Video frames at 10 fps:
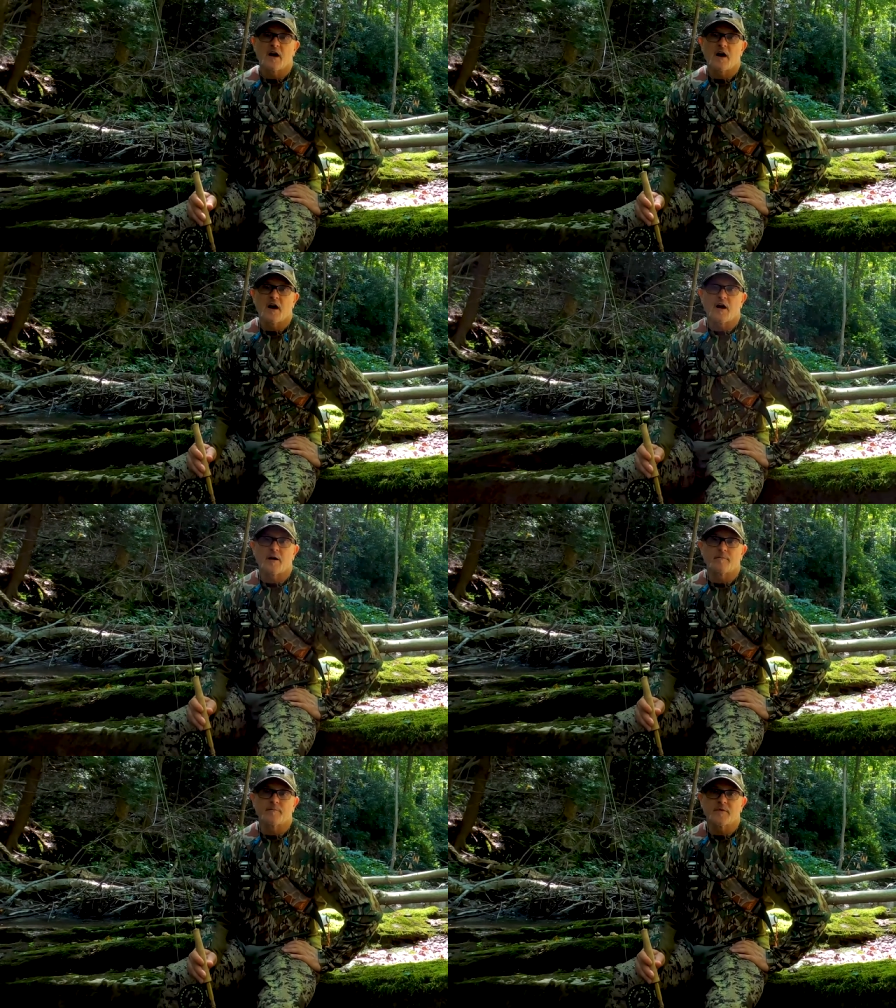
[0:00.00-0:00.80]

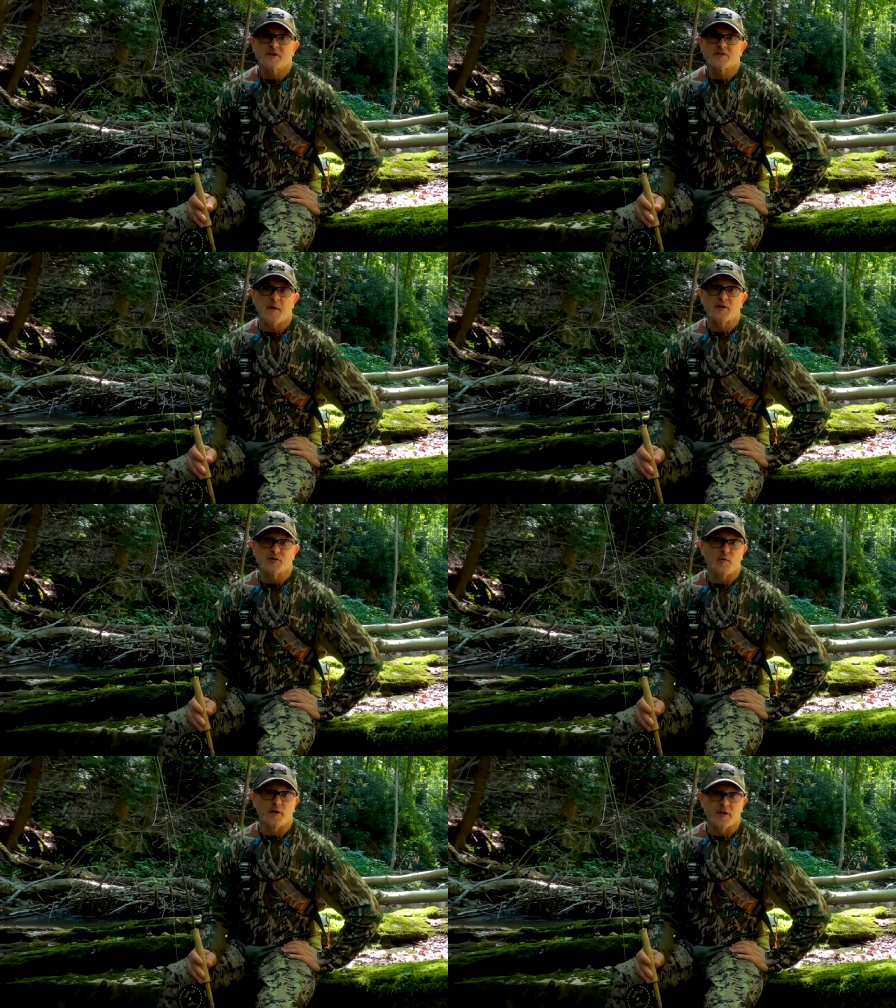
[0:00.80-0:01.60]
um,
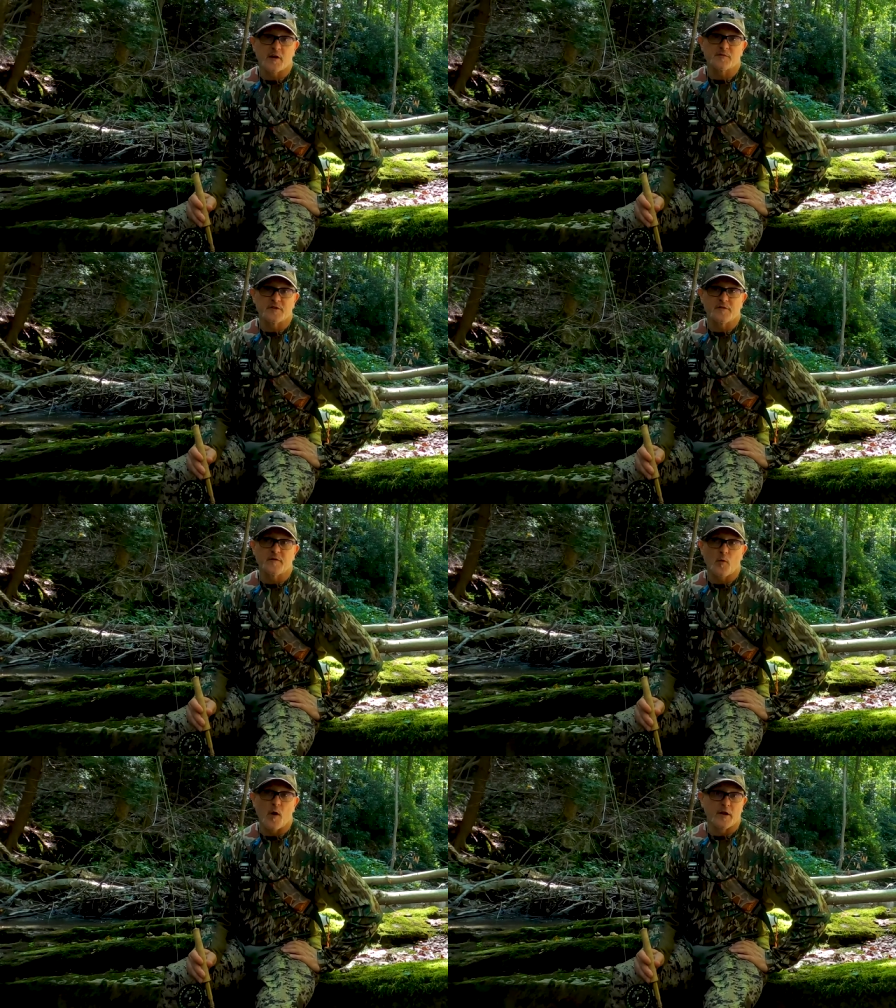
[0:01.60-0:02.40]
especially when it comes to
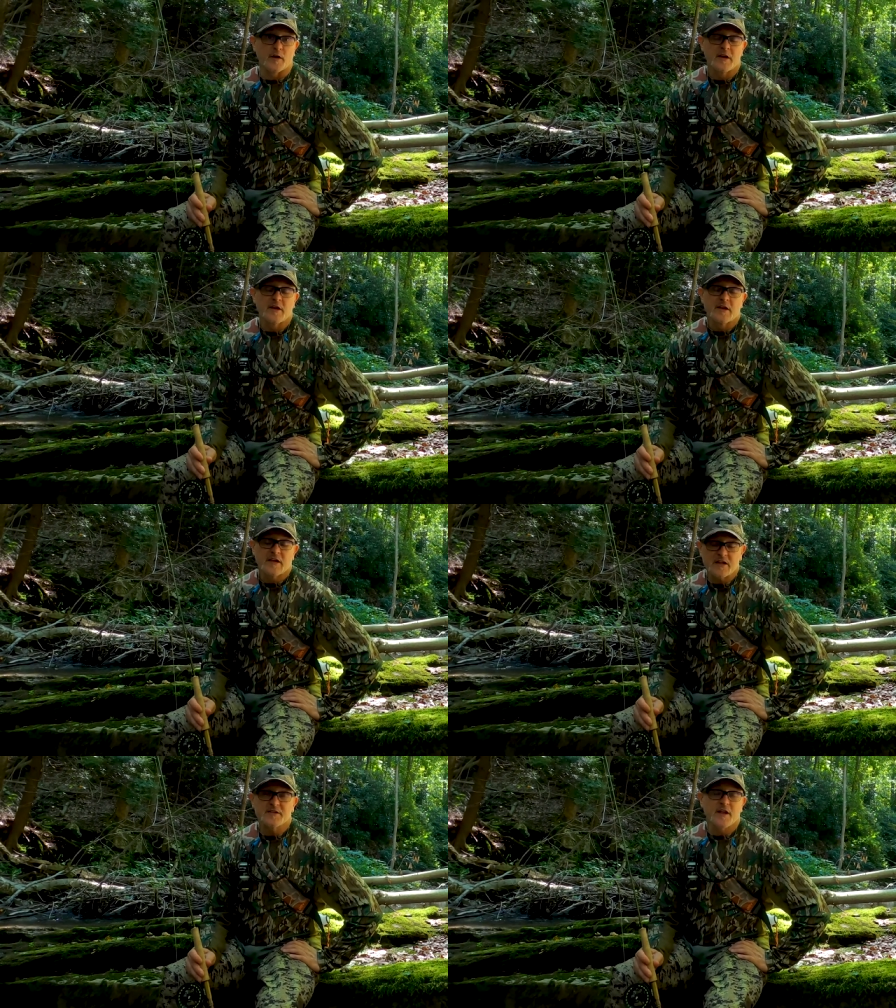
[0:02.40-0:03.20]
if you want to
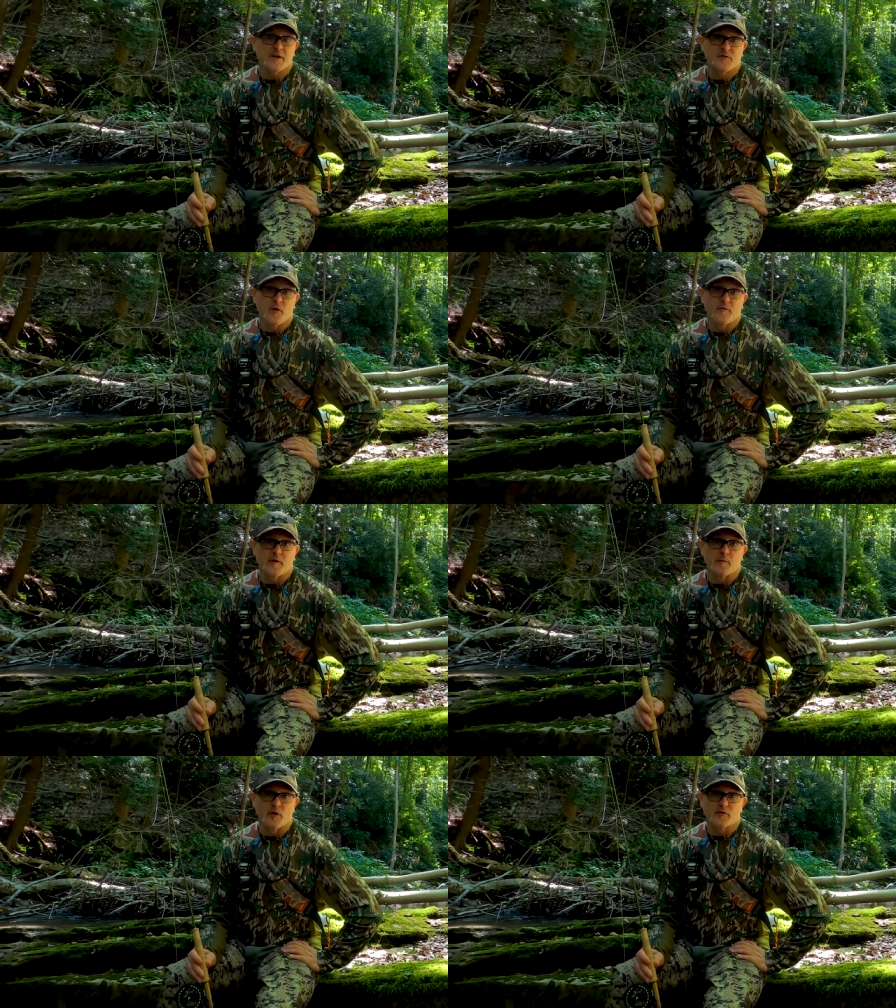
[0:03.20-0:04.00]
catch that
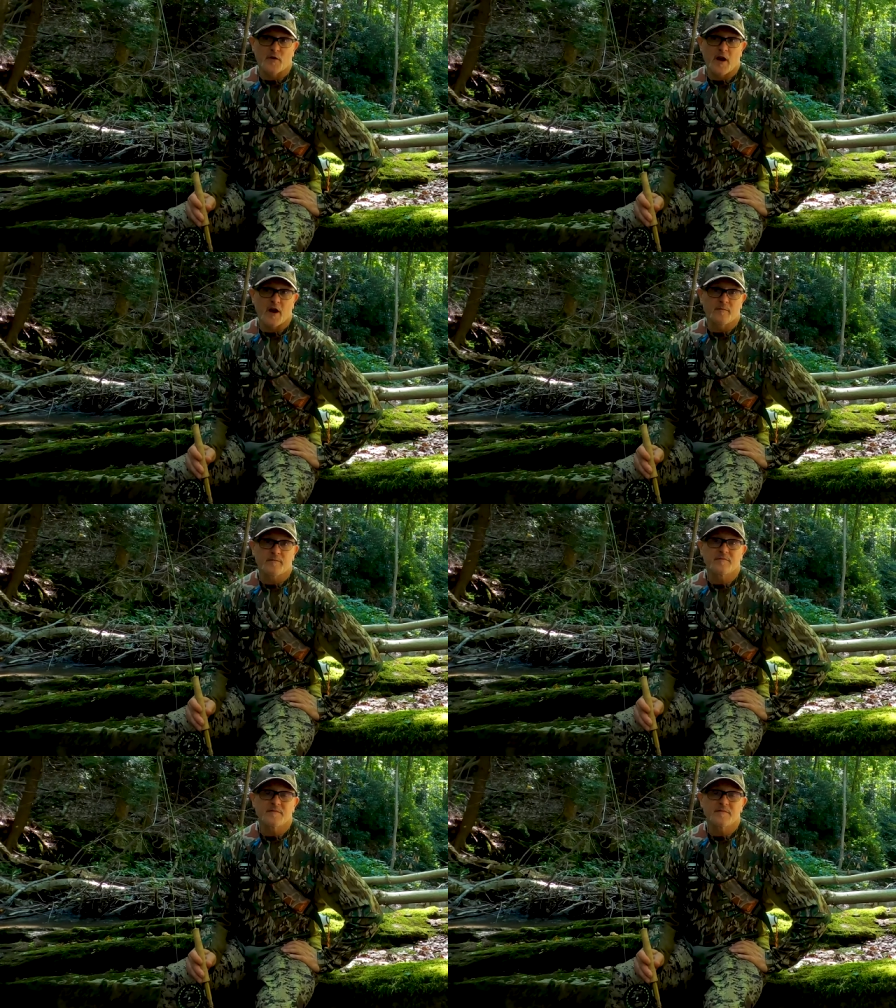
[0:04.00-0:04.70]
trophy brook trout.